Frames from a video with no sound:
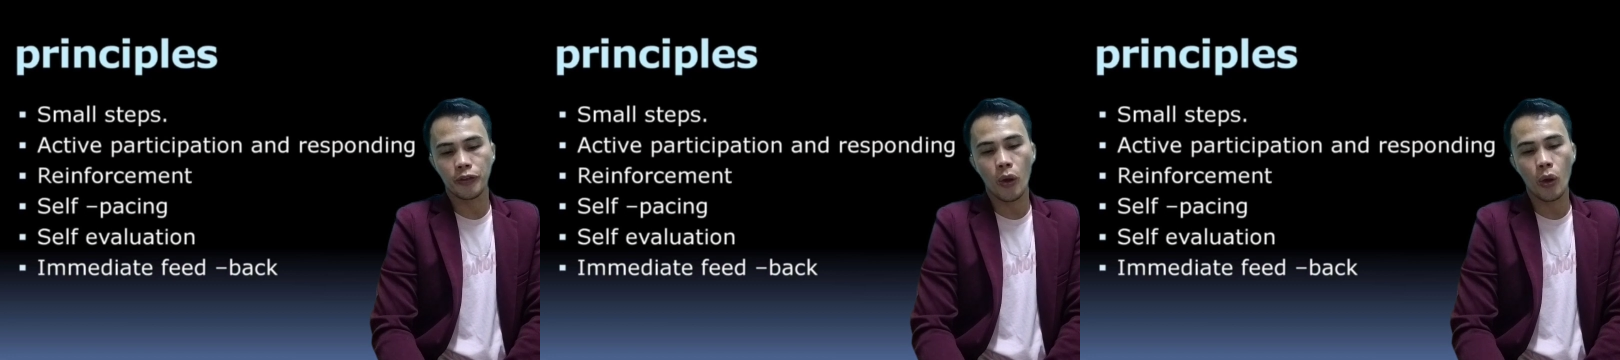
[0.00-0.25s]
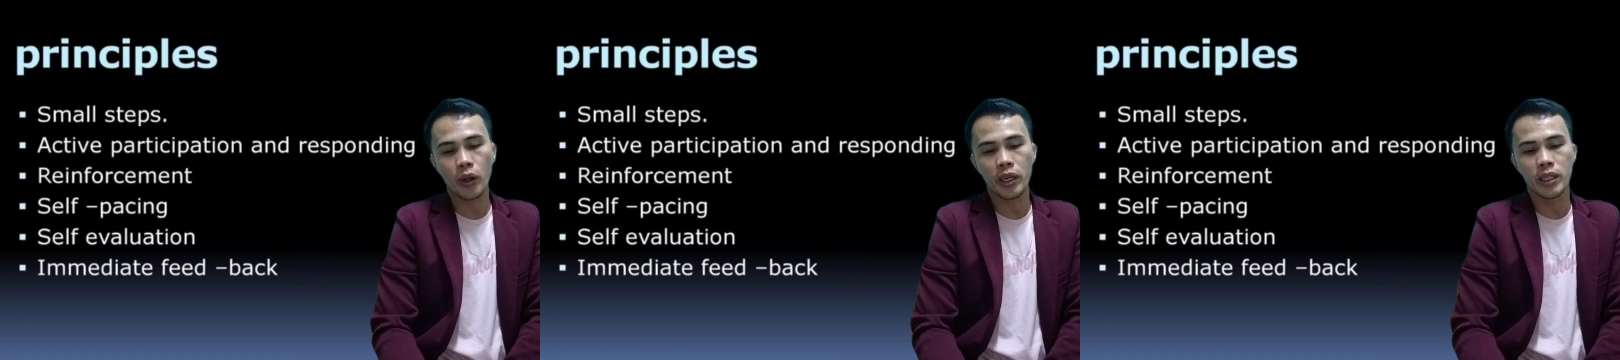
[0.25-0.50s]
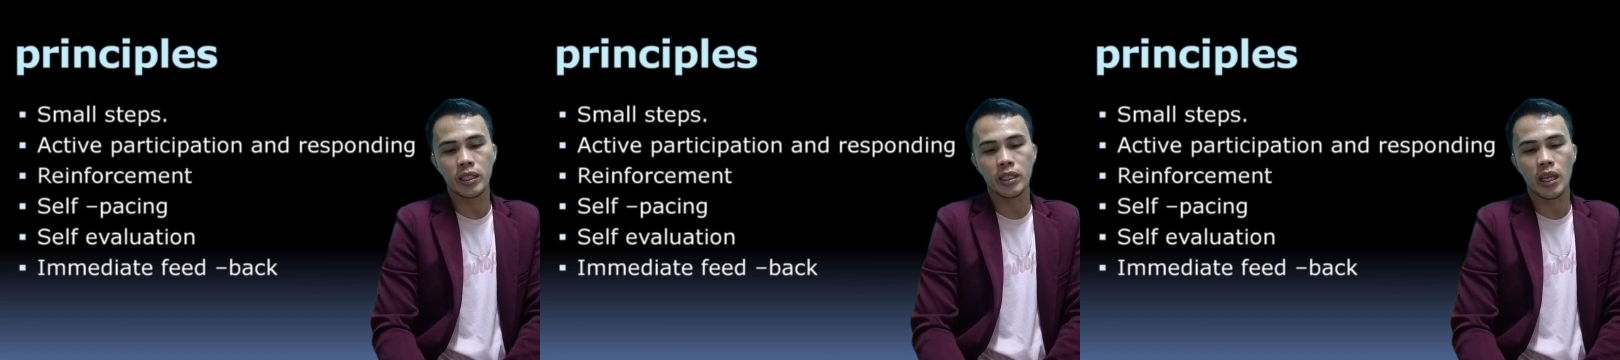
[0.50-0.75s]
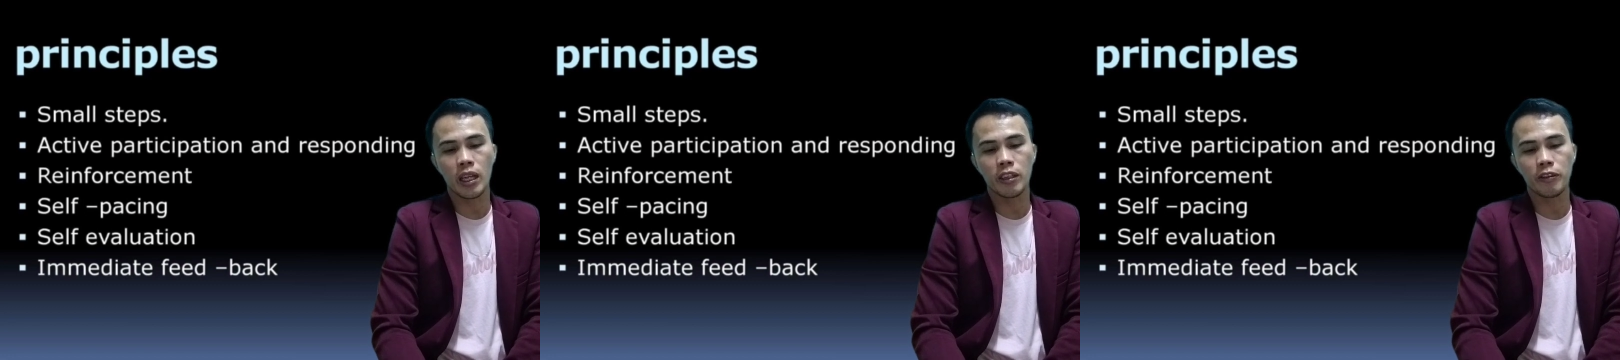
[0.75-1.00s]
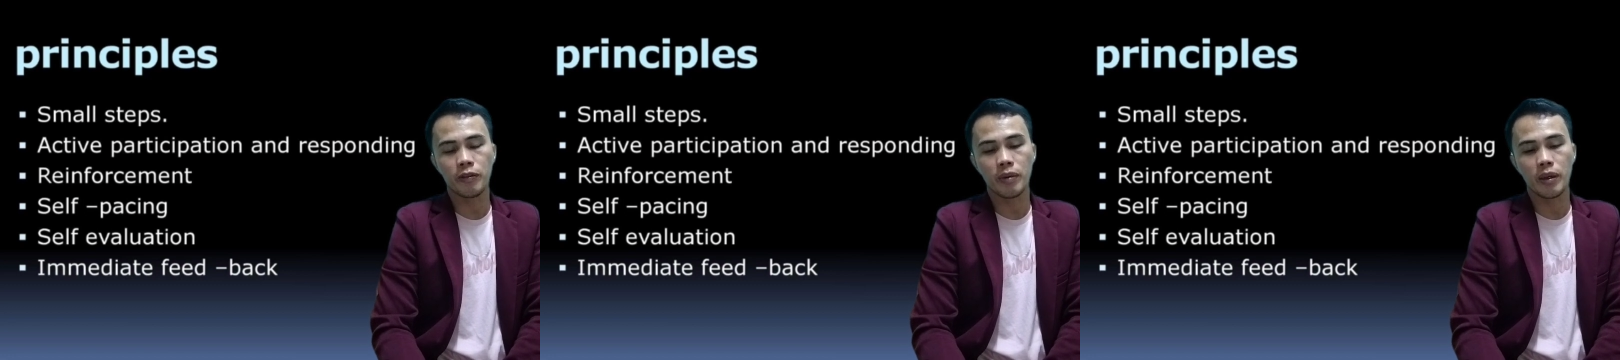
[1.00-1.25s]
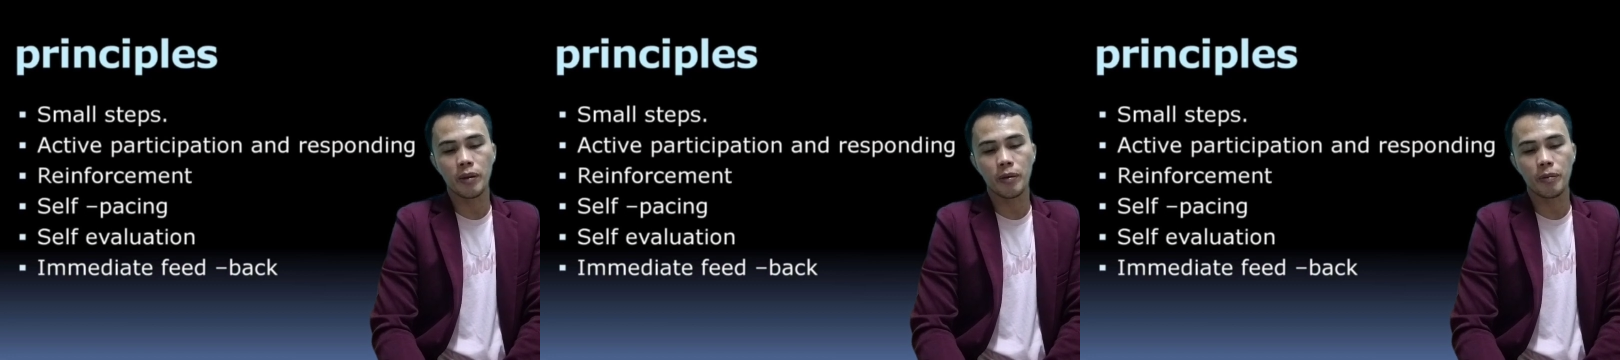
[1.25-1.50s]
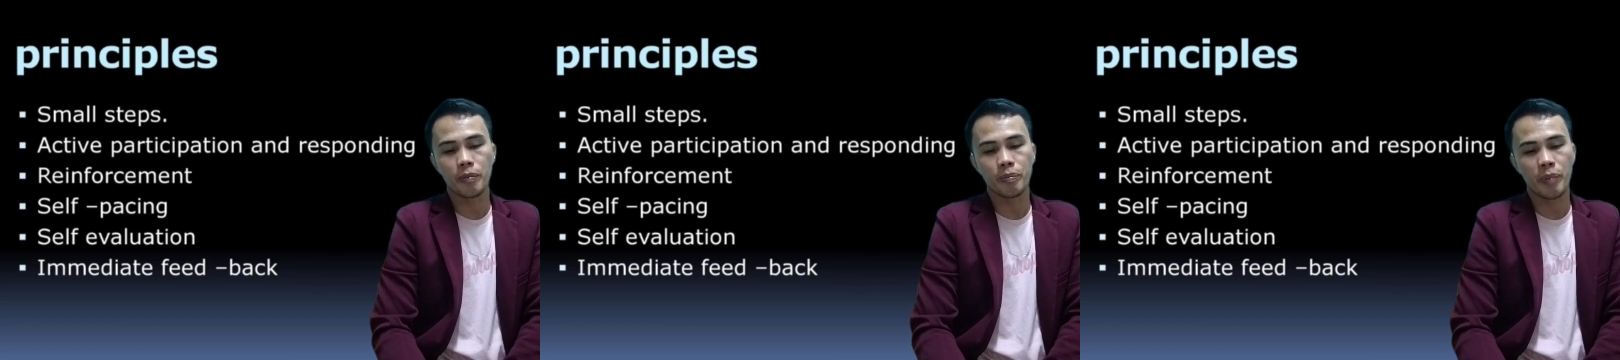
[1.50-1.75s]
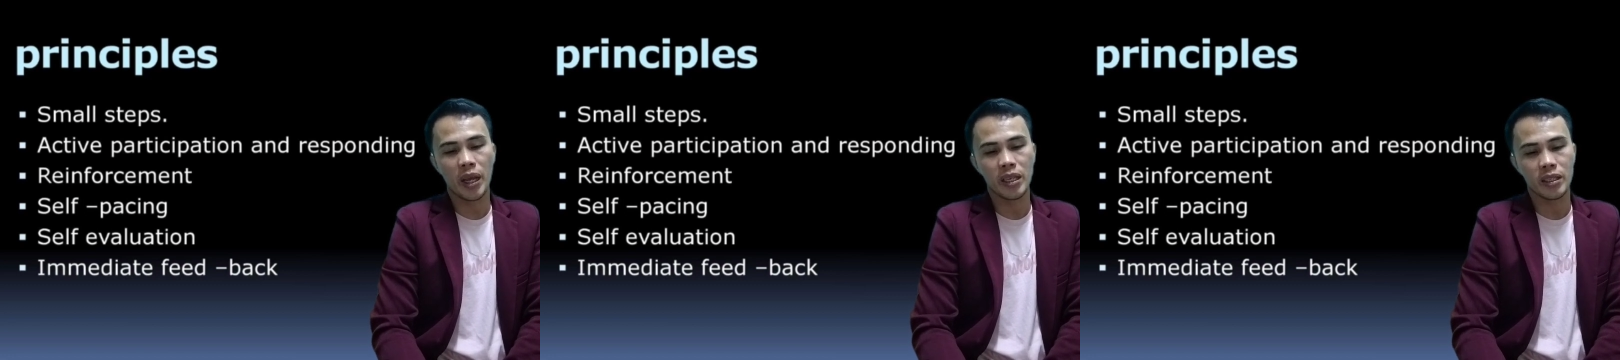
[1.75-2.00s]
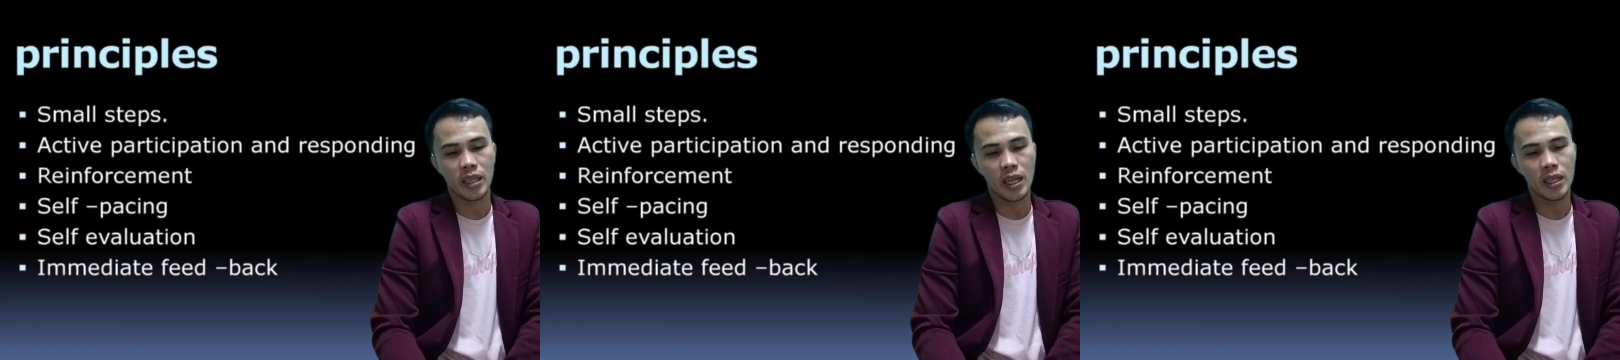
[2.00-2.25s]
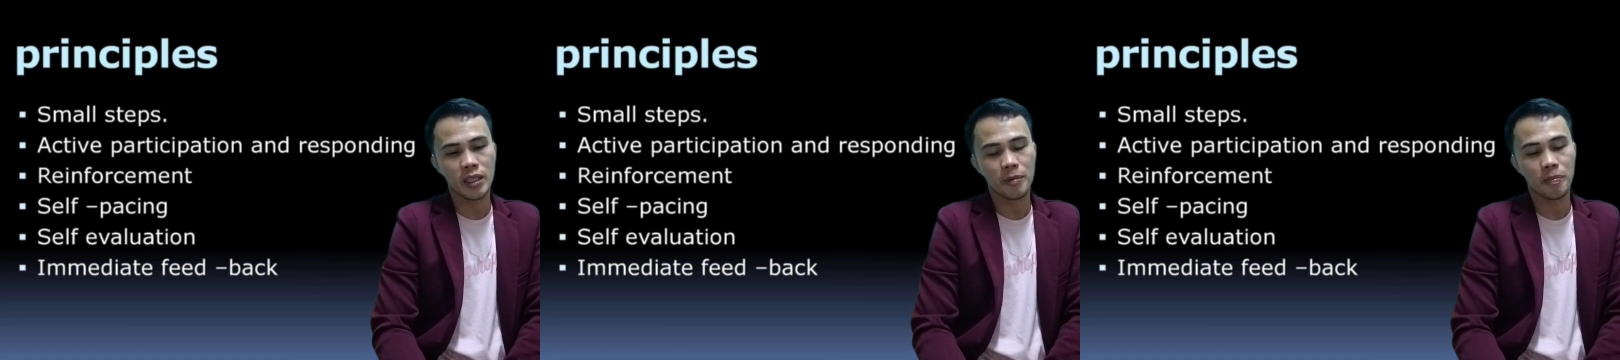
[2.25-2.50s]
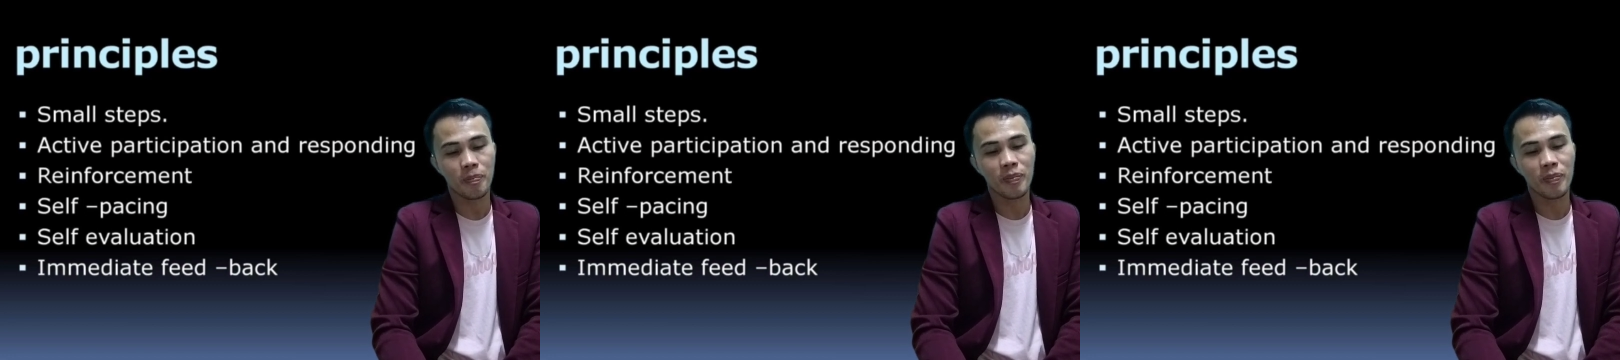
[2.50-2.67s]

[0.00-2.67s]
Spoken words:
four is self-pacing.